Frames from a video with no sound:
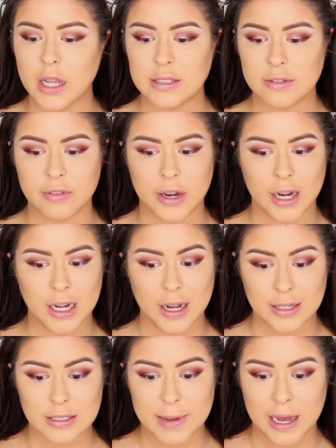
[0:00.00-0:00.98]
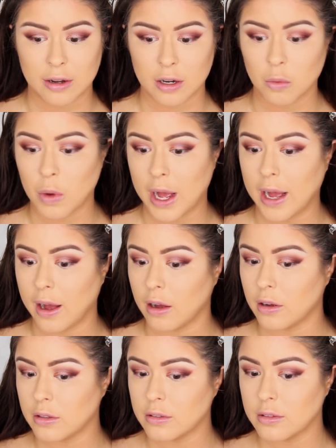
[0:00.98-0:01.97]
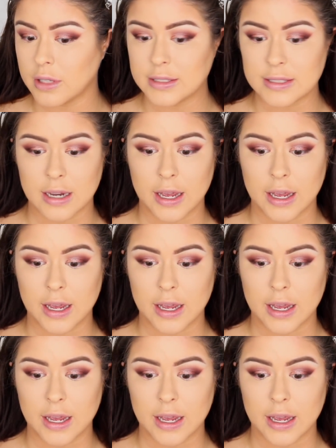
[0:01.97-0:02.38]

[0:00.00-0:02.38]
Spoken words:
It's a very nice powder. Wow, that's